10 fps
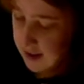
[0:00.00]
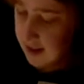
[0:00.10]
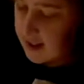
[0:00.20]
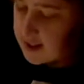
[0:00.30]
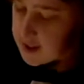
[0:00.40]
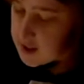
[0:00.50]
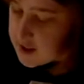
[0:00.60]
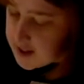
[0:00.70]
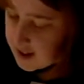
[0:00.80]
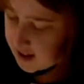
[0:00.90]
and it
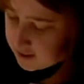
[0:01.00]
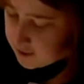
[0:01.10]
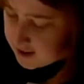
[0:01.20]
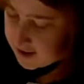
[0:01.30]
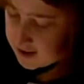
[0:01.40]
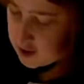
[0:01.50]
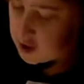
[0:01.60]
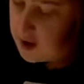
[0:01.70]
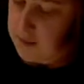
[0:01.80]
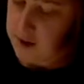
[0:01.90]
just kind of gets the
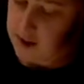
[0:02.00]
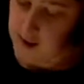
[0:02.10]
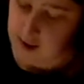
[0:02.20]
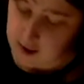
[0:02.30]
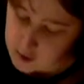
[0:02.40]
job done a lot